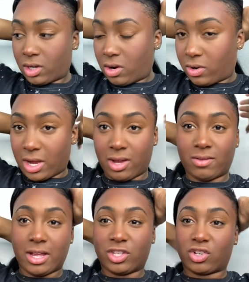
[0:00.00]
Okay,
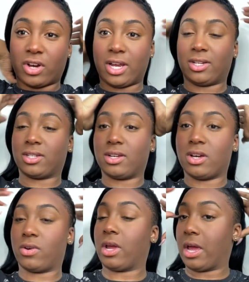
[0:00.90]
that's great.
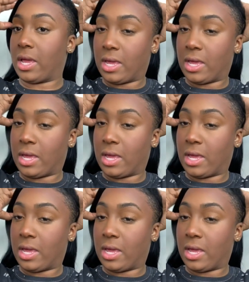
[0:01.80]
Okay.